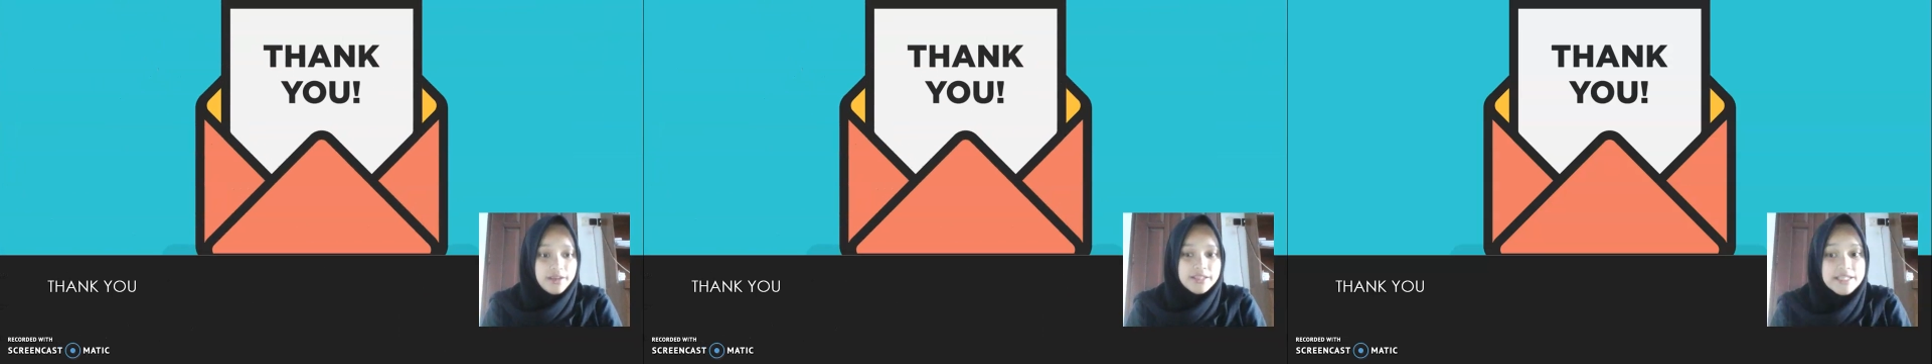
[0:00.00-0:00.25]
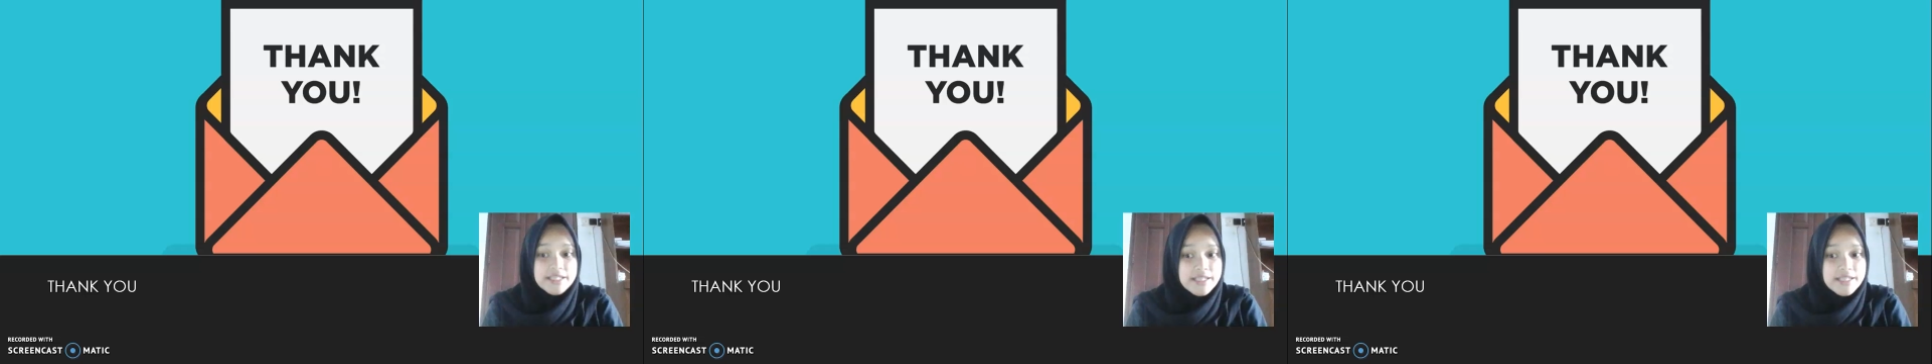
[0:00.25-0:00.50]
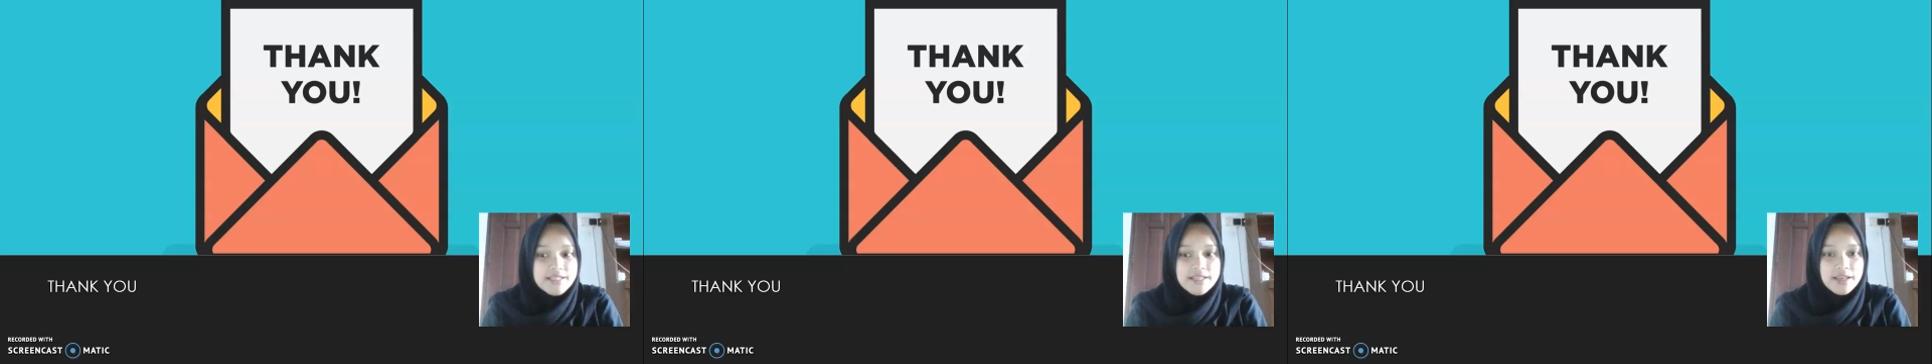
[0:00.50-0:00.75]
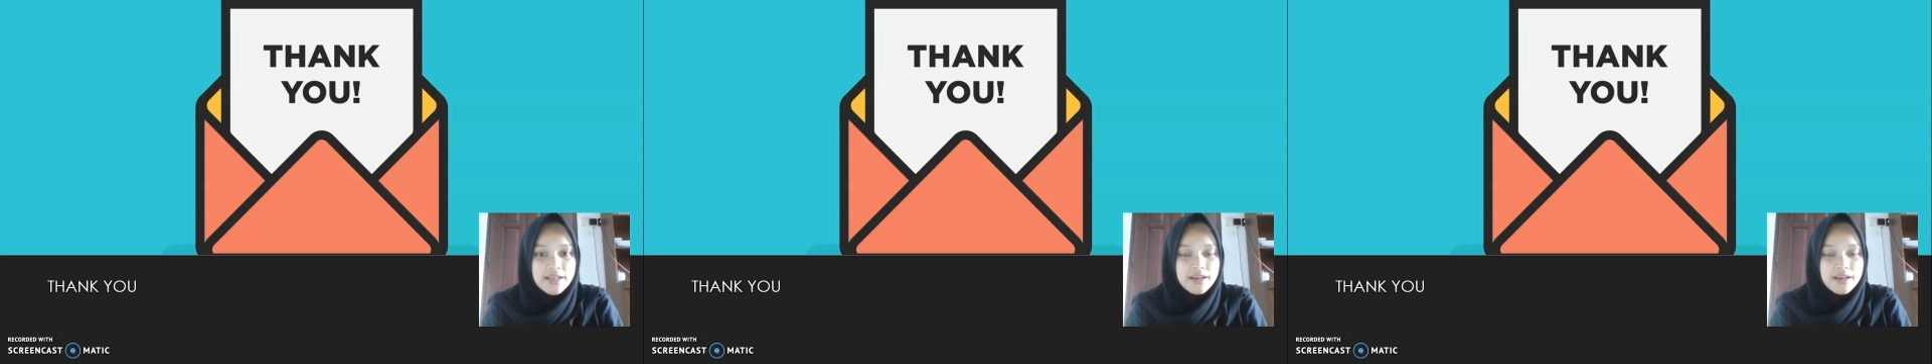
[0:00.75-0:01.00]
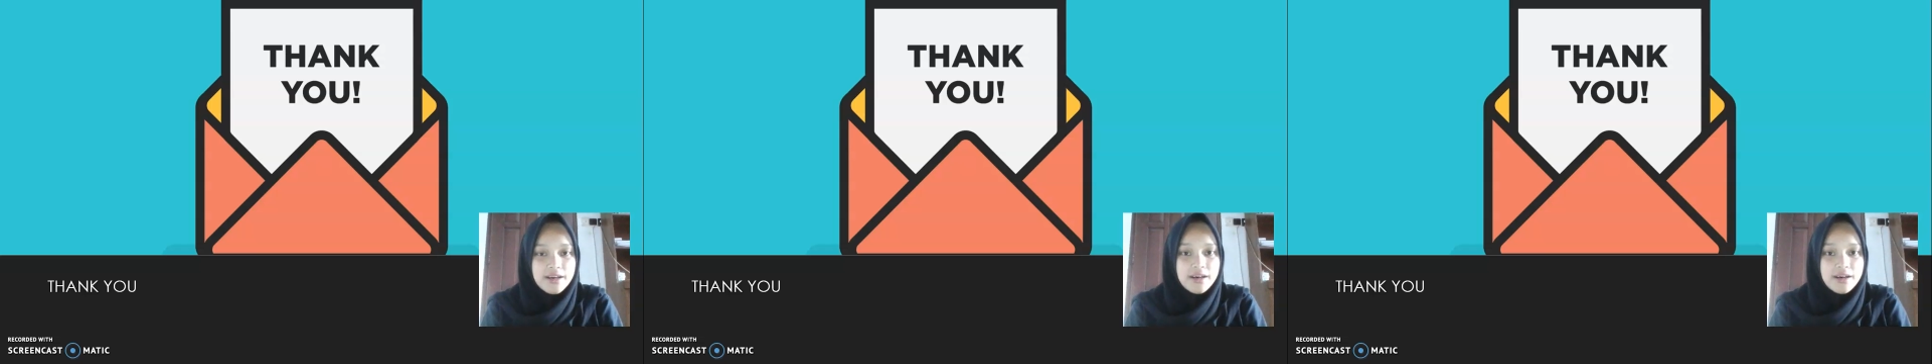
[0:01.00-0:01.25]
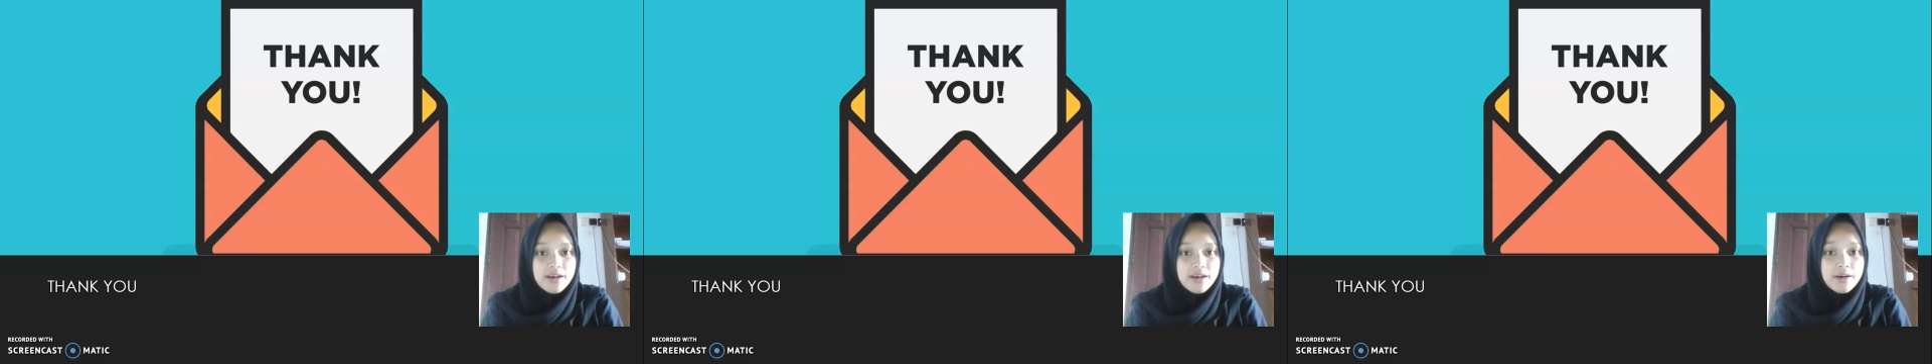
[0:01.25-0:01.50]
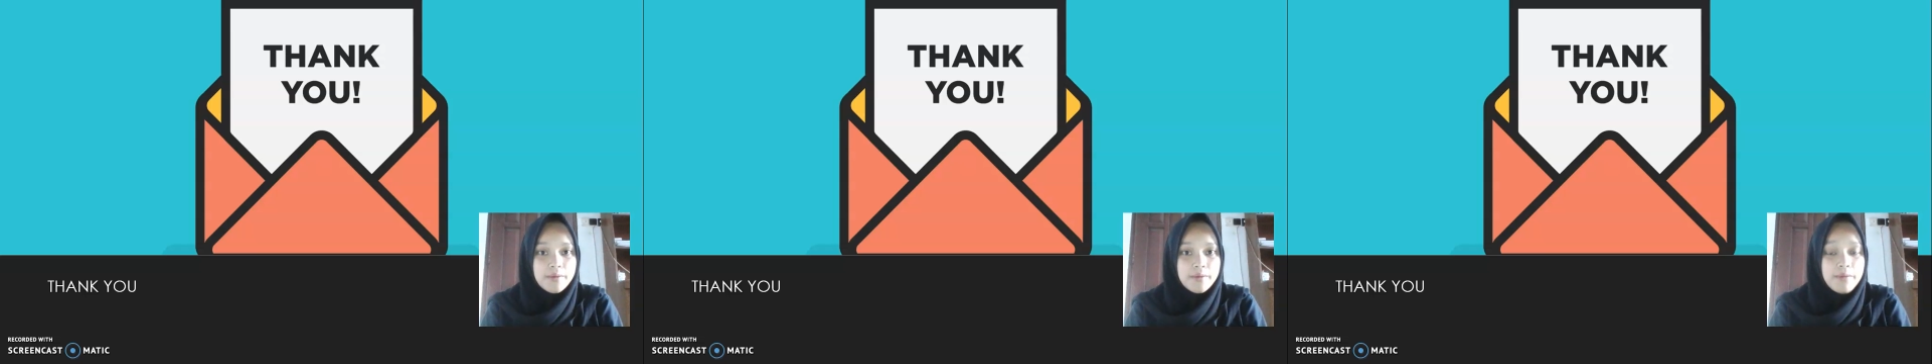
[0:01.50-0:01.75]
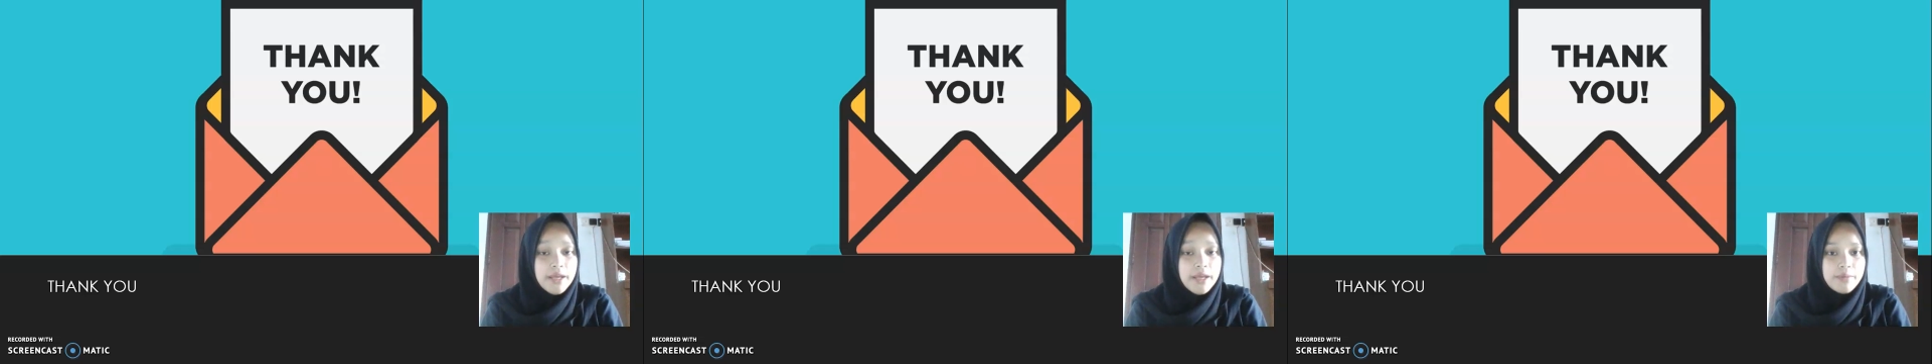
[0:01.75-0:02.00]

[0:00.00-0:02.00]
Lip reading: This is my